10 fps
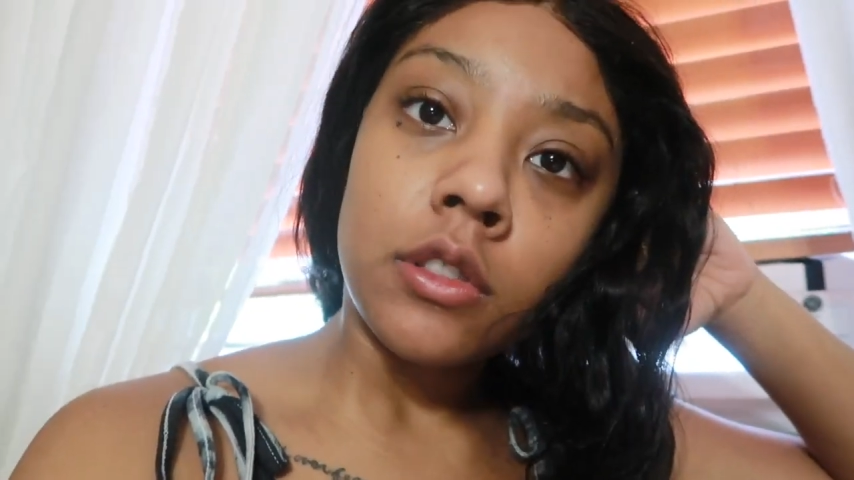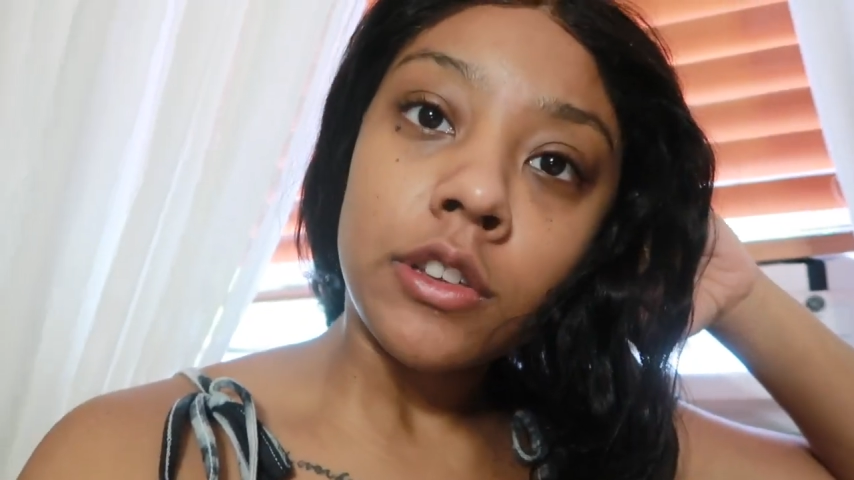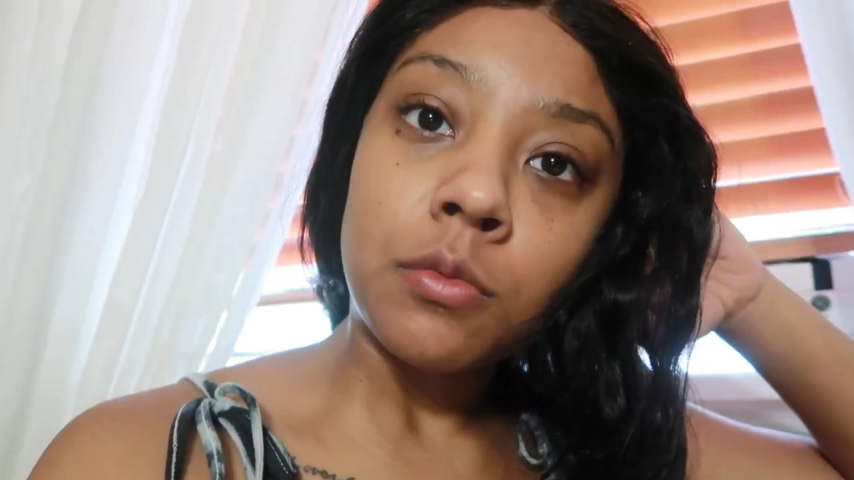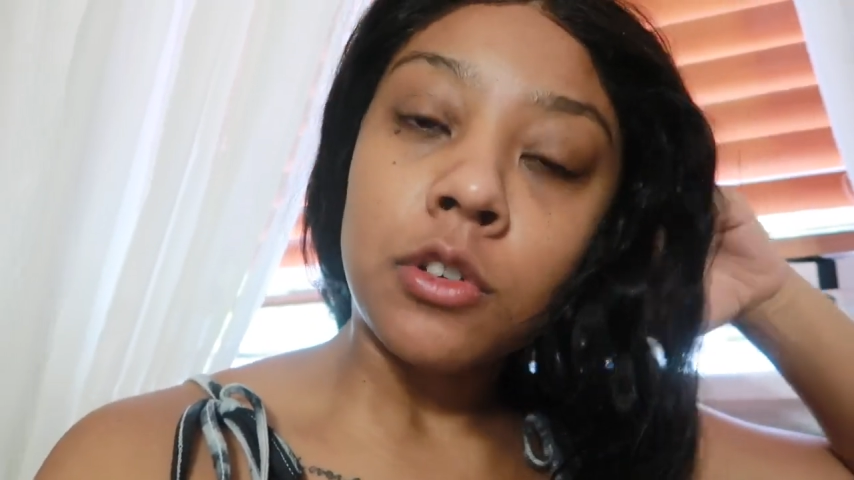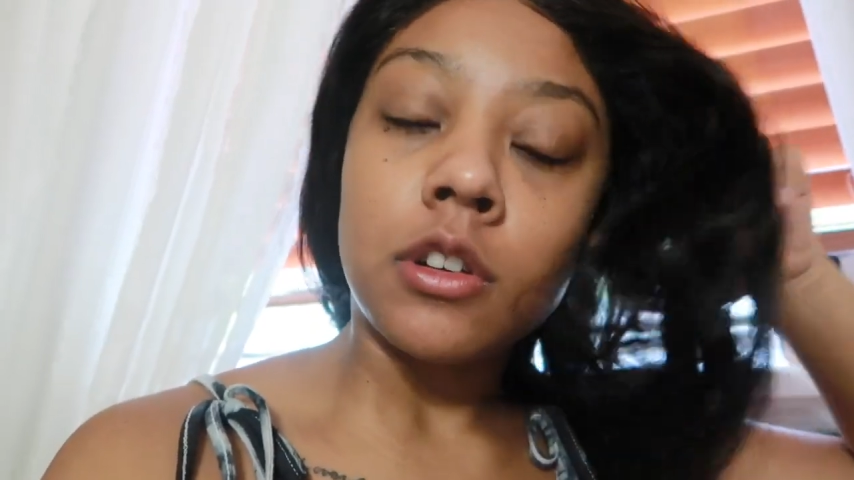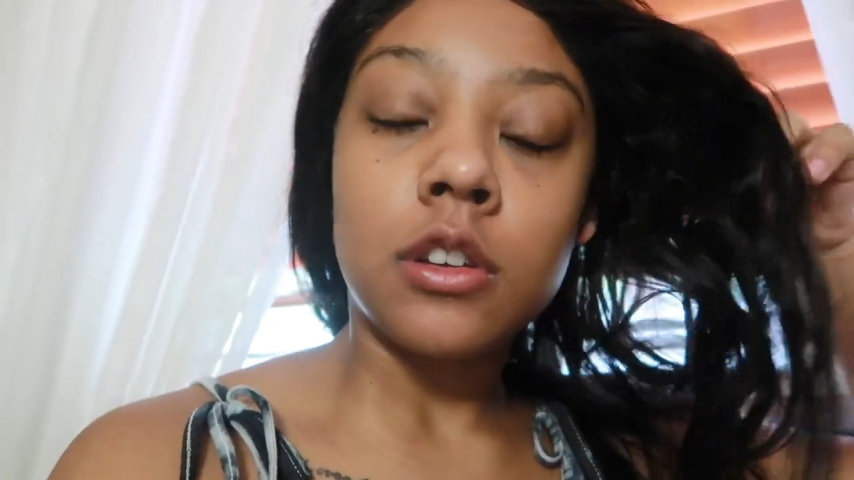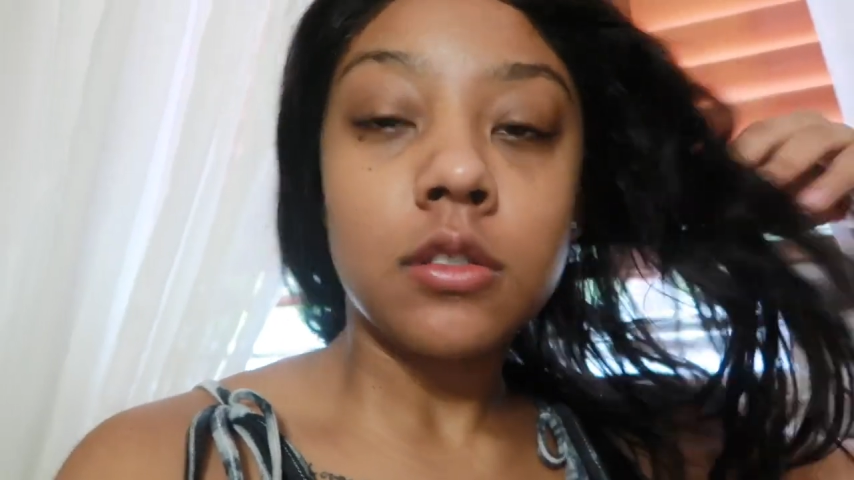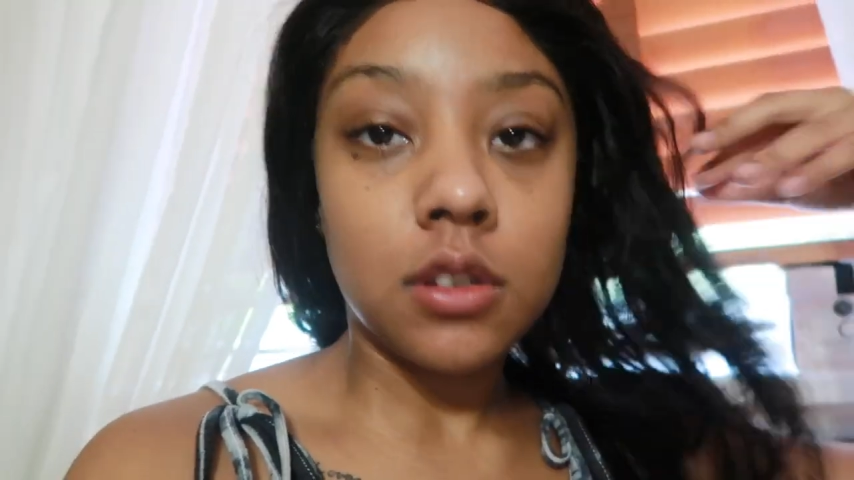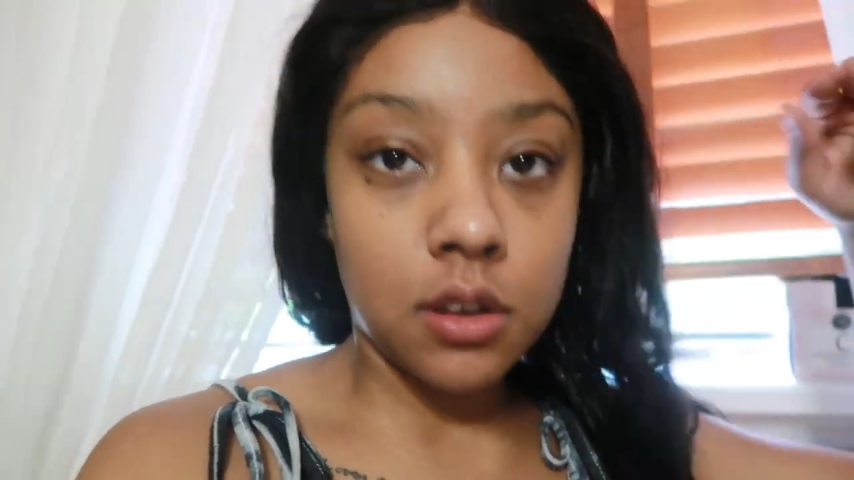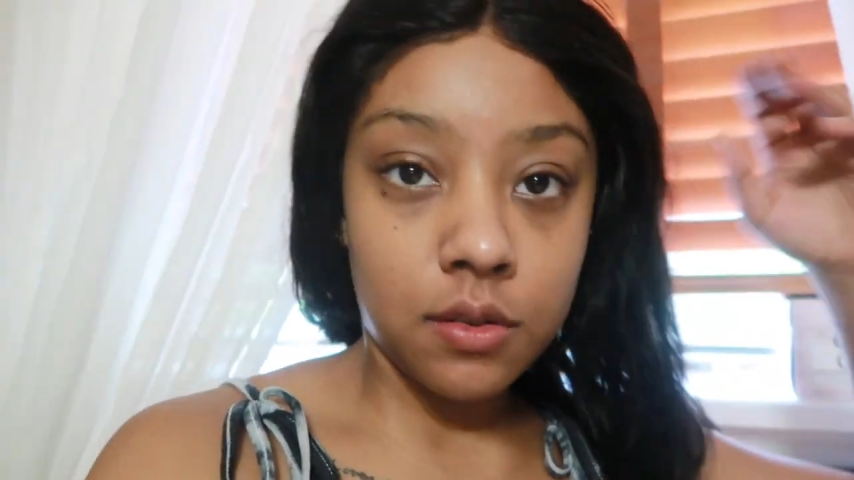this morning.
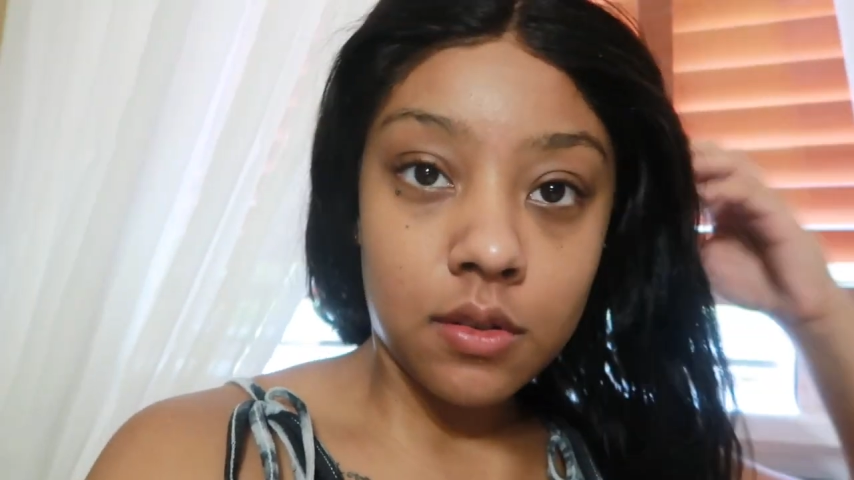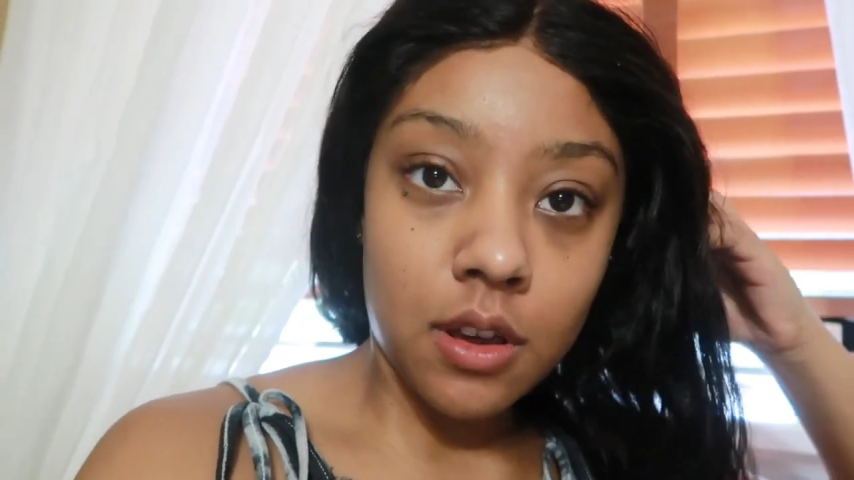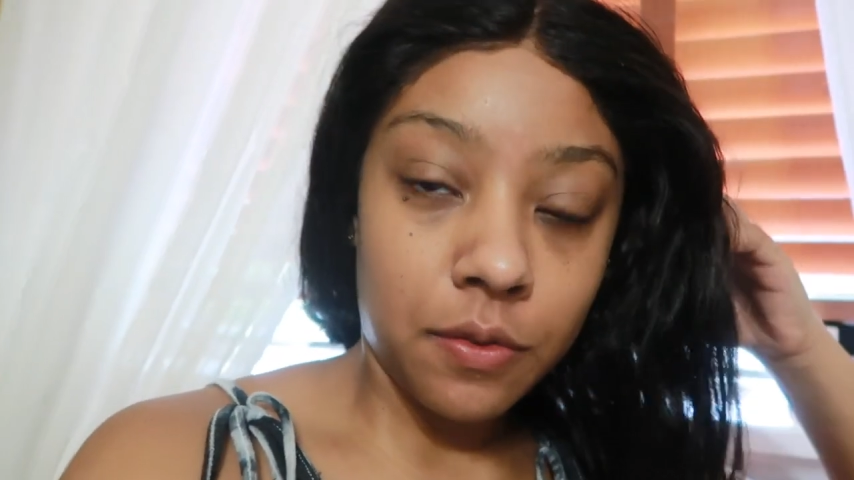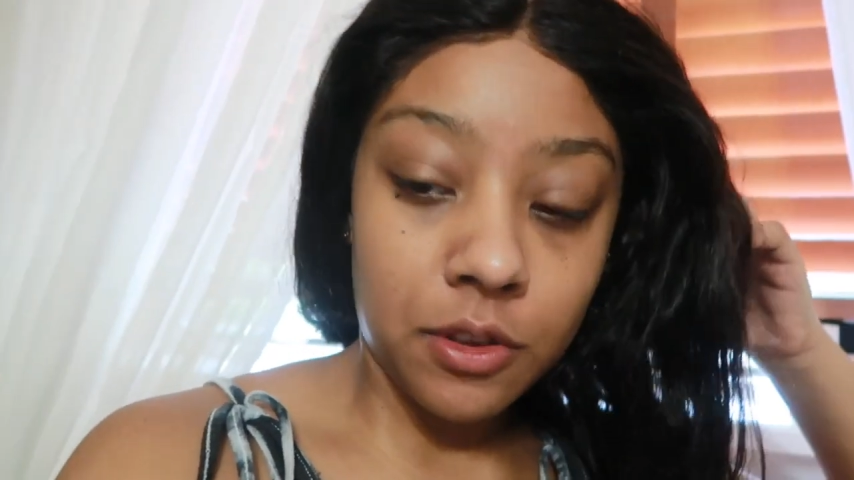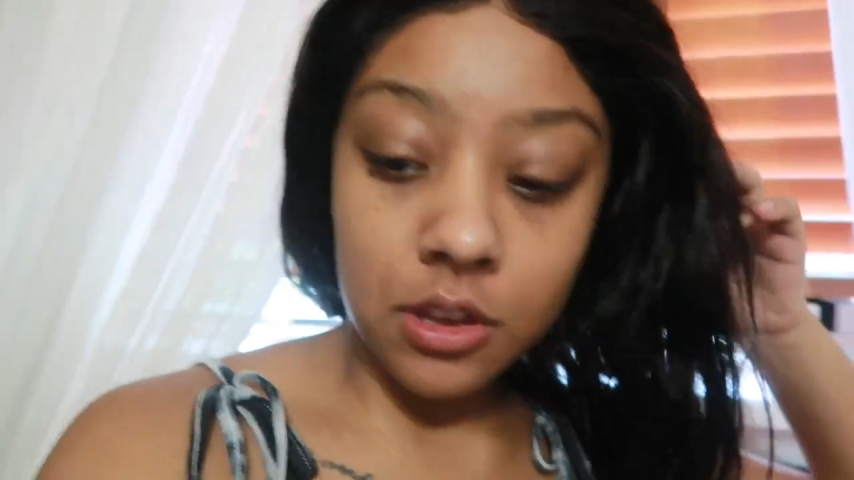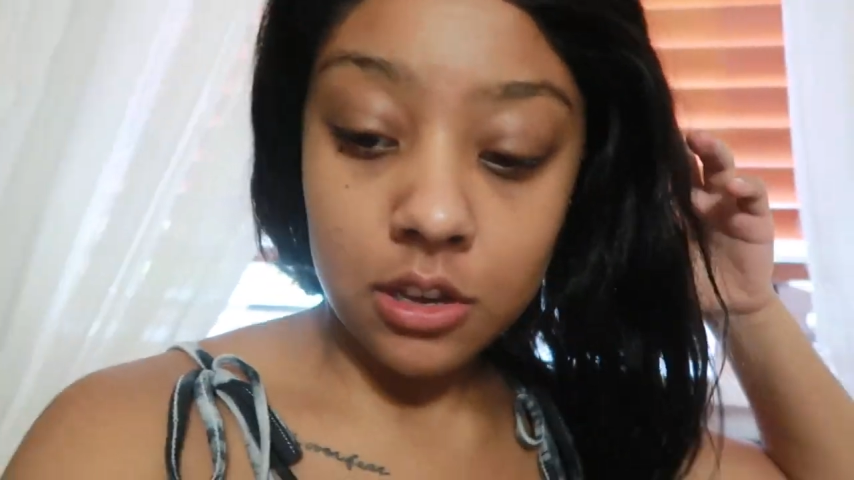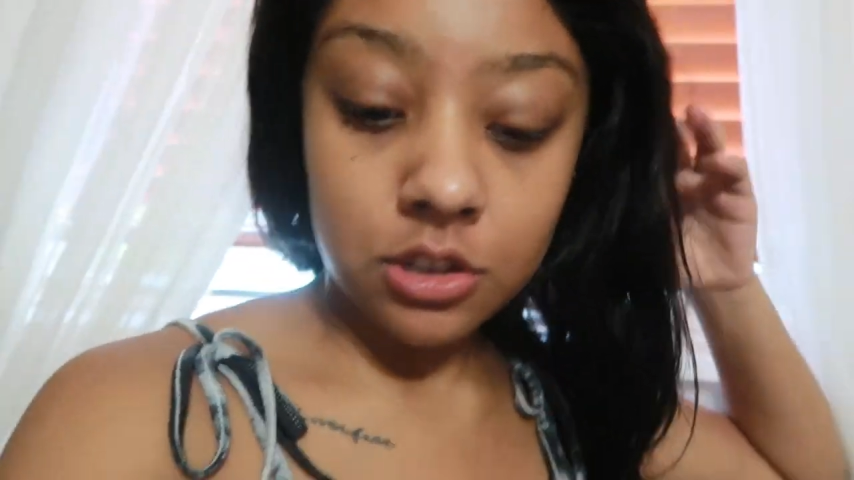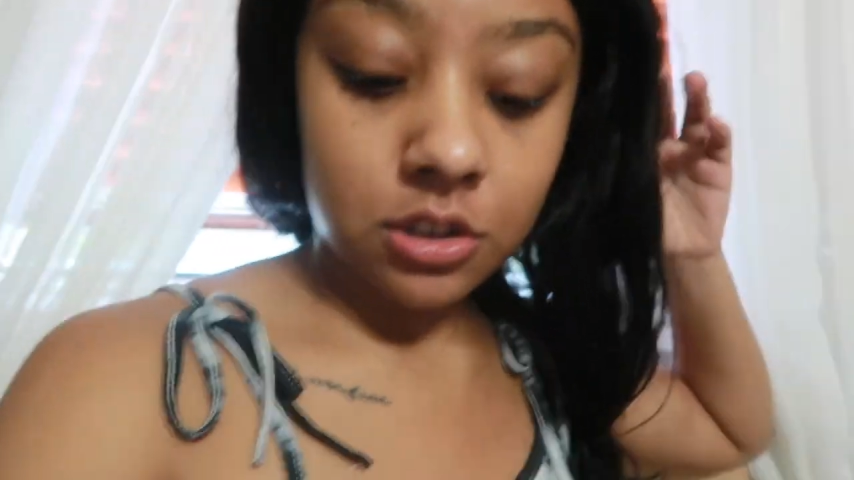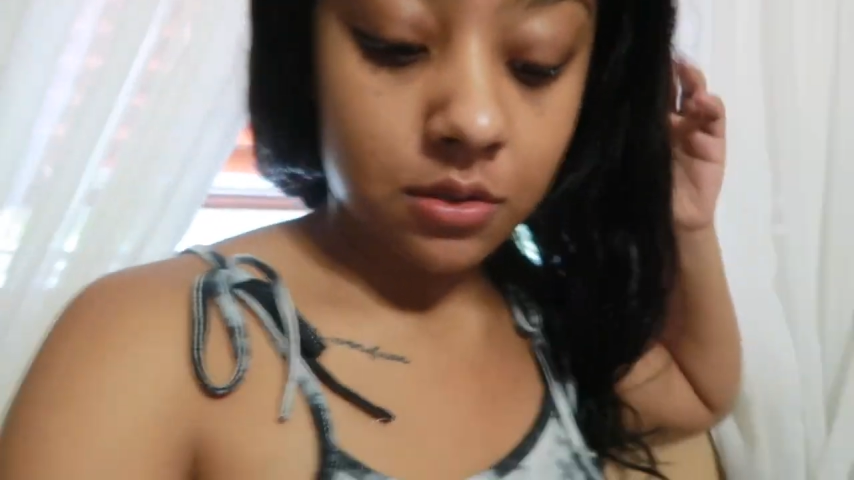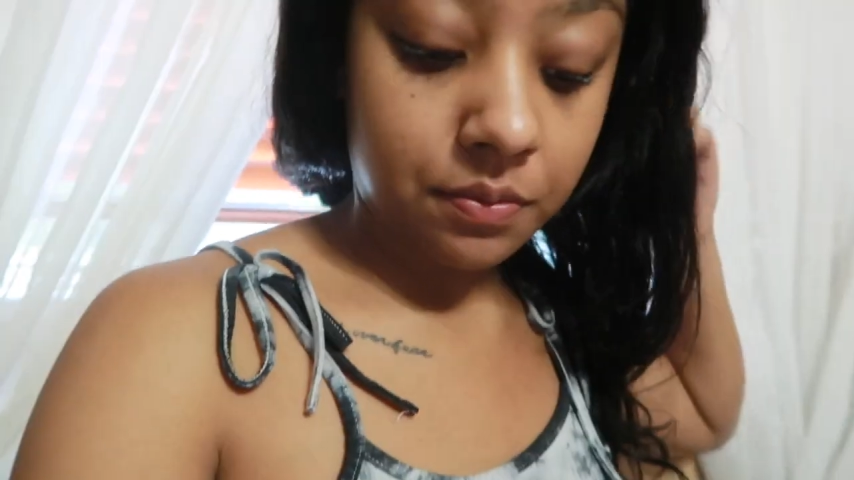I feel like
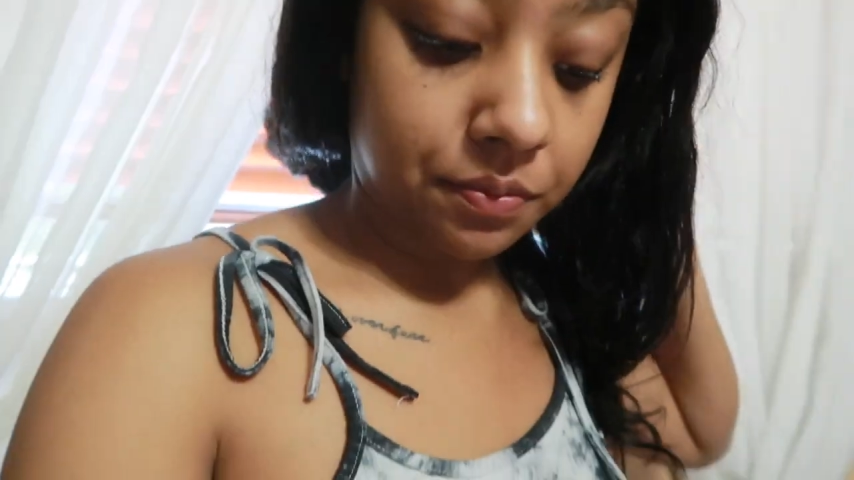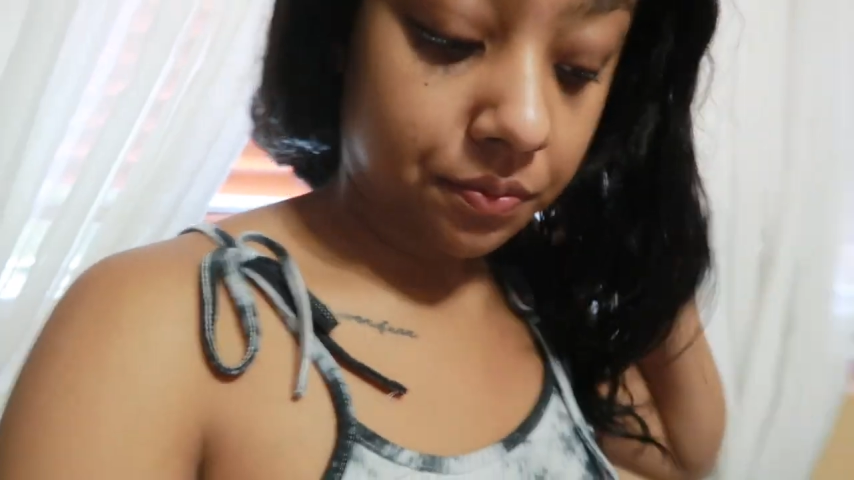shit.